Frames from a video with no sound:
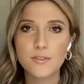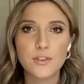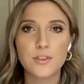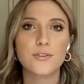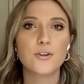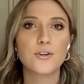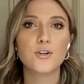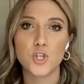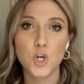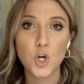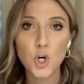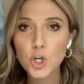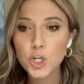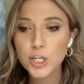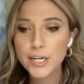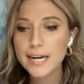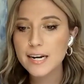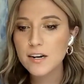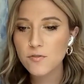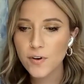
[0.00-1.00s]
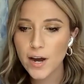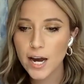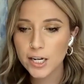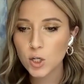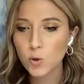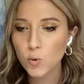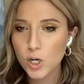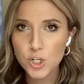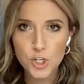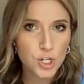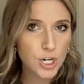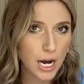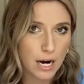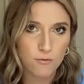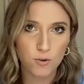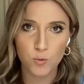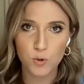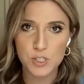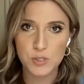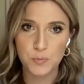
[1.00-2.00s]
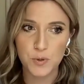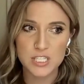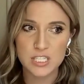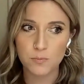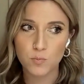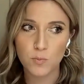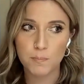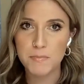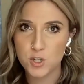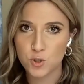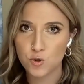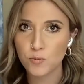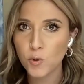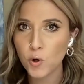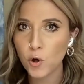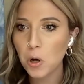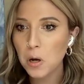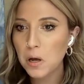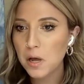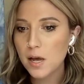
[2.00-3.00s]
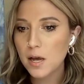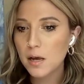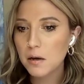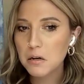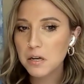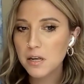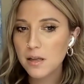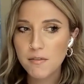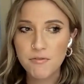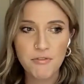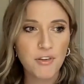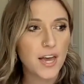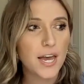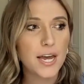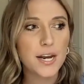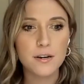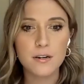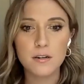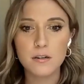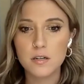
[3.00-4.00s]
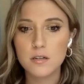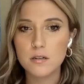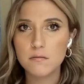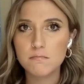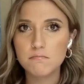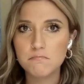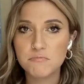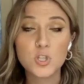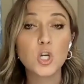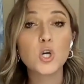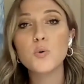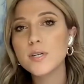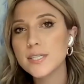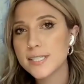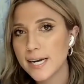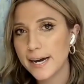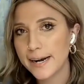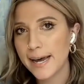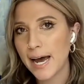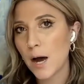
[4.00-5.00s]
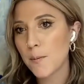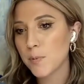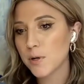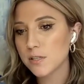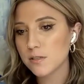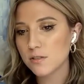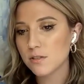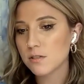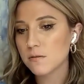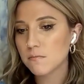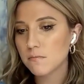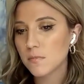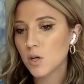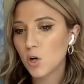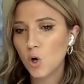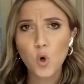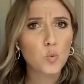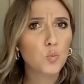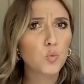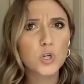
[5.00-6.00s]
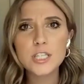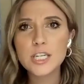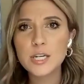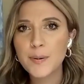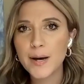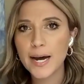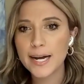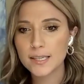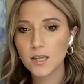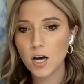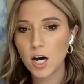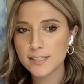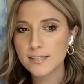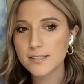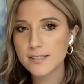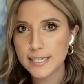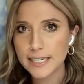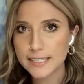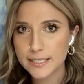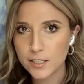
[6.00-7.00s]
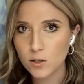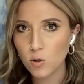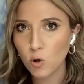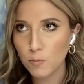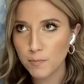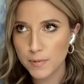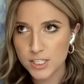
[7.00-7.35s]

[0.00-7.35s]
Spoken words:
there's a hurricane evacuation. Everyone's miserable. Then 2-10 happens. Really bad losses like the Ole